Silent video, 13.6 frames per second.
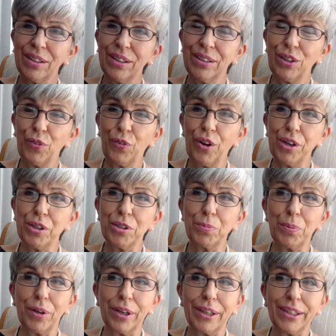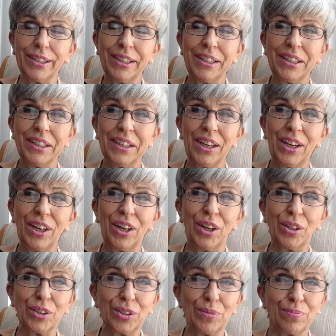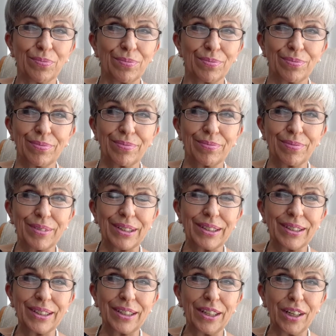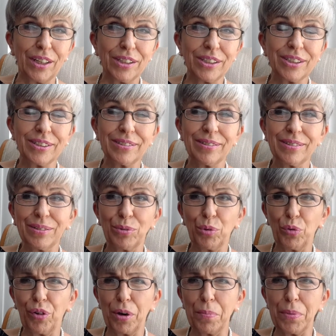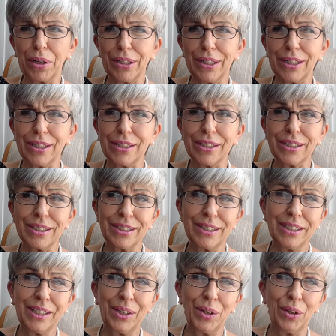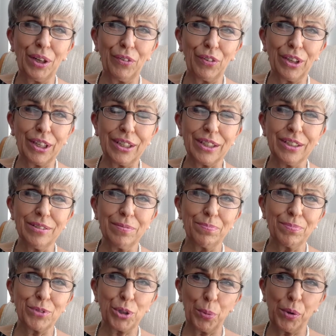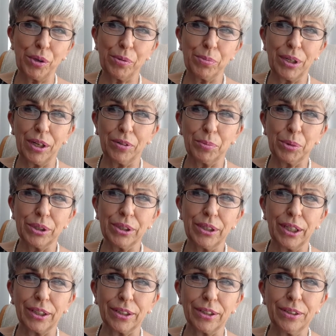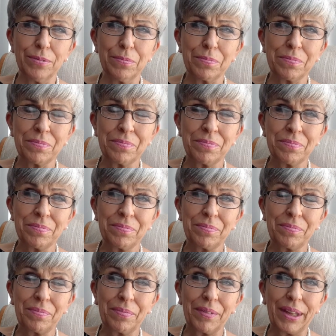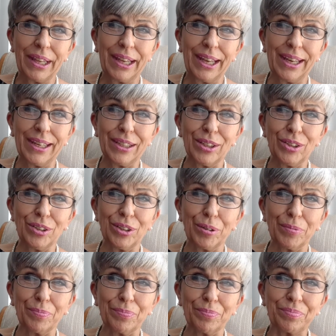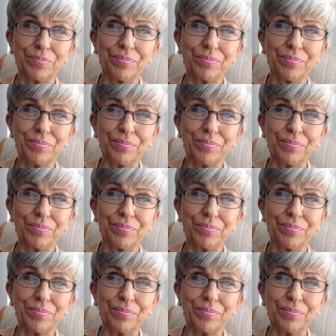defined by our class. We were very middle class, living in suburb London, and